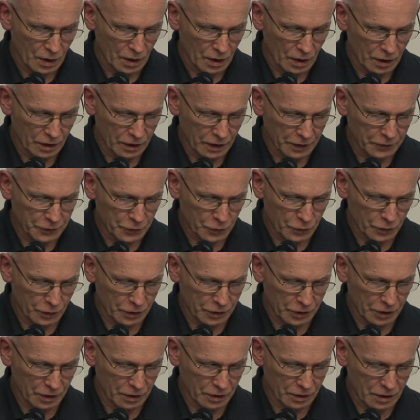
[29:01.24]
In
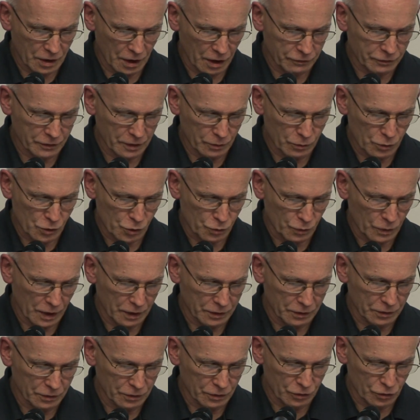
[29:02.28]
1913, Kafka was
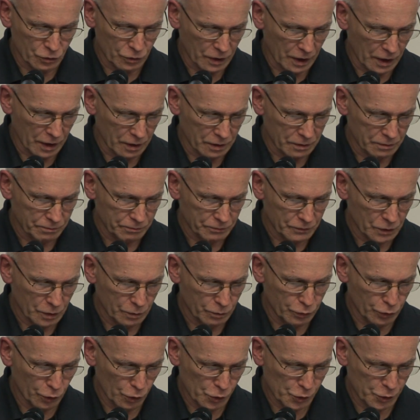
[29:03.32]
writing The Trial.
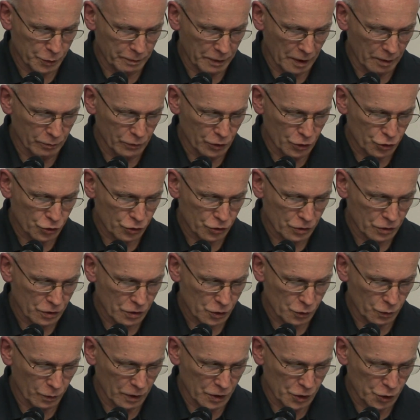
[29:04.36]
Proust published
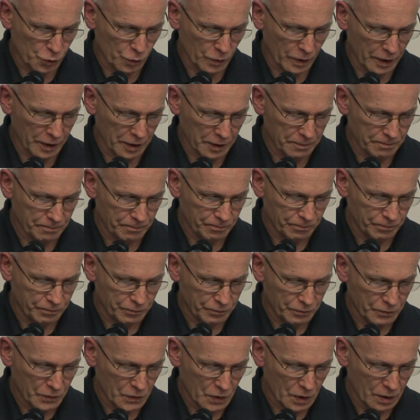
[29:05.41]
Swan's Way,
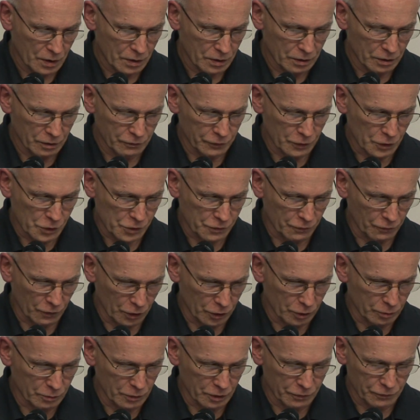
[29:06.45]
the first
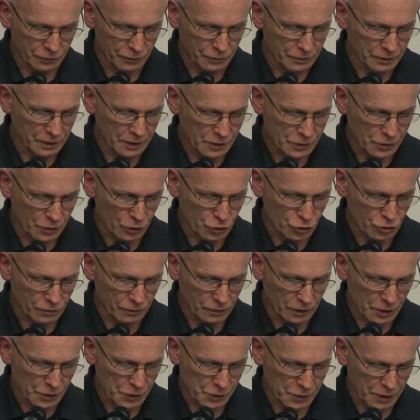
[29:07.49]
volume of In Search of
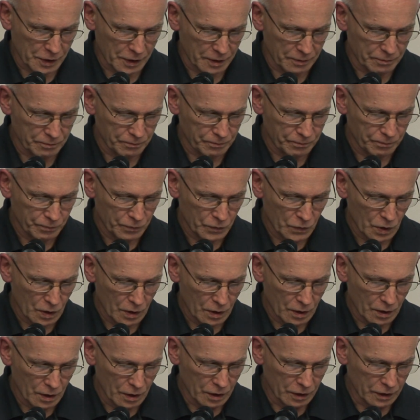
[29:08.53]
Lost Time.
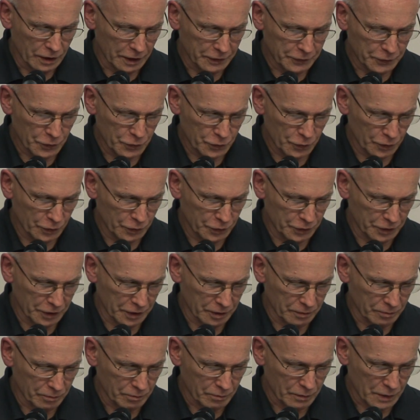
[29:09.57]
In
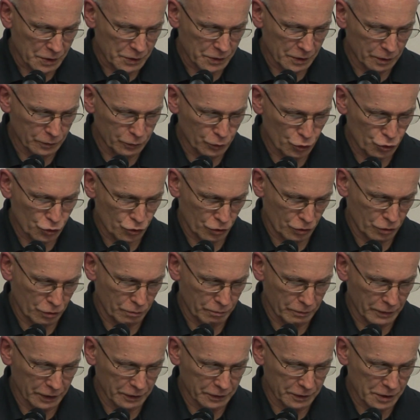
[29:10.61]
1913, Marcel Duchamp
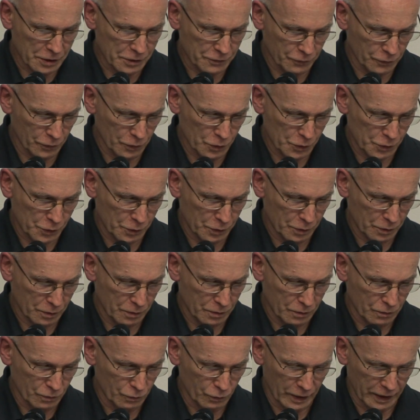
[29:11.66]
made his first
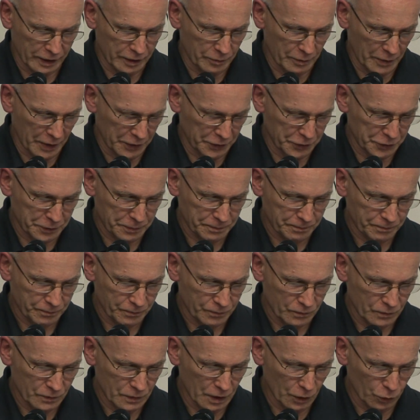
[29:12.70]
ready-made,
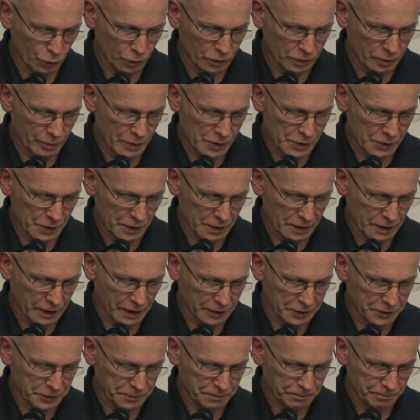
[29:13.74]
La Roue de
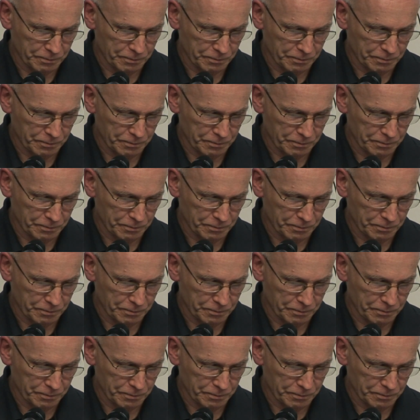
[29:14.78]
Bicyclette.